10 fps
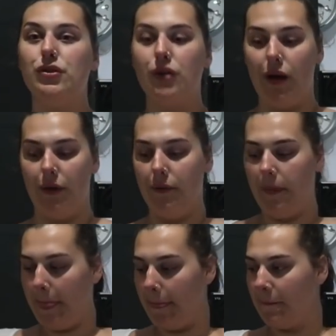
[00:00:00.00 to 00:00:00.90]

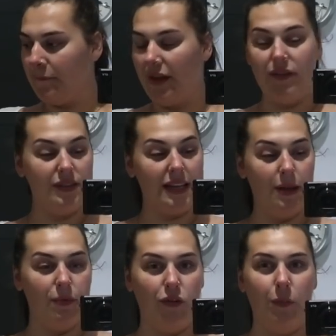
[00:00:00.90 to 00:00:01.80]
So, I've never stayed
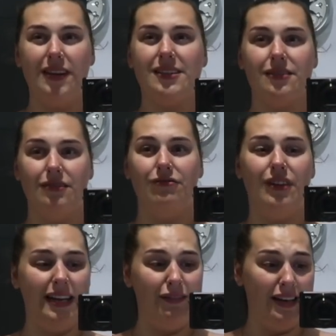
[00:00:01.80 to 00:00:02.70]
here before, but it's
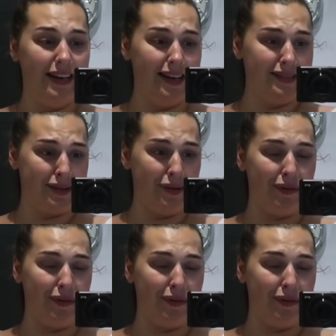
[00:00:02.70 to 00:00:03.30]
really, really nice so